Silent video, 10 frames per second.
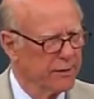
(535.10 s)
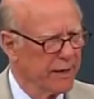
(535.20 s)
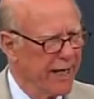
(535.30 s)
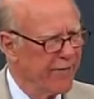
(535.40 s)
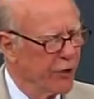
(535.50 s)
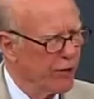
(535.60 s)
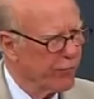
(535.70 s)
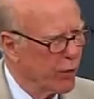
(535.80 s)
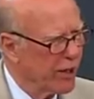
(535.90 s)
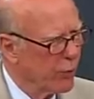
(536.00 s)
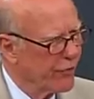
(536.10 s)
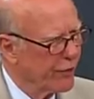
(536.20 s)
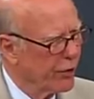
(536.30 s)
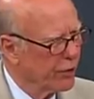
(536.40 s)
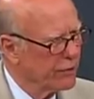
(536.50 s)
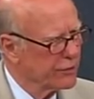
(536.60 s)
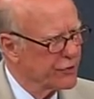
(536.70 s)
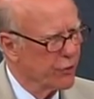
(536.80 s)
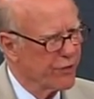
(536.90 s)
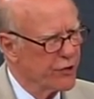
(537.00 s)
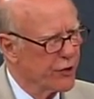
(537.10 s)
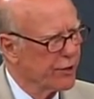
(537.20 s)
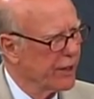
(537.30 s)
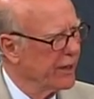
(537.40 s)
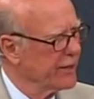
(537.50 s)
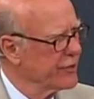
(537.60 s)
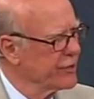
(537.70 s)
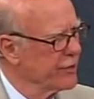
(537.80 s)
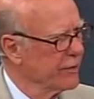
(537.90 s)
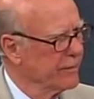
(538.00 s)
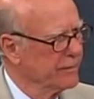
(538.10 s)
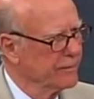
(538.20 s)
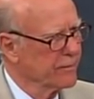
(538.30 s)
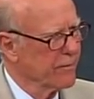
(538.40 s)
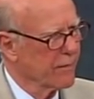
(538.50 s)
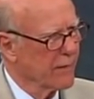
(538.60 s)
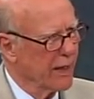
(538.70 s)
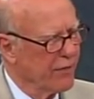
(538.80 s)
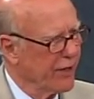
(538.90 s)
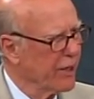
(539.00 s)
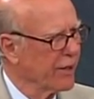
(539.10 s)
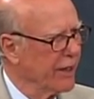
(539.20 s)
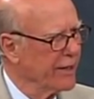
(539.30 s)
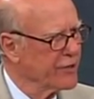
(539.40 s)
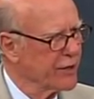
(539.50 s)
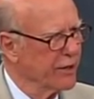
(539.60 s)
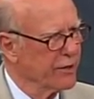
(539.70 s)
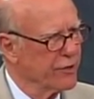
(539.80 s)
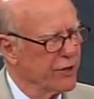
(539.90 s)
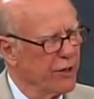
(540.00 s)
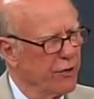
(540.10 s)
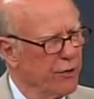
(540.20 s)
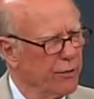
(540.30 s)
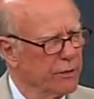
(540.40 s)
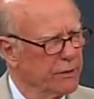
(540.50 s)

have enough wherewithal so that your kids and their kids can continue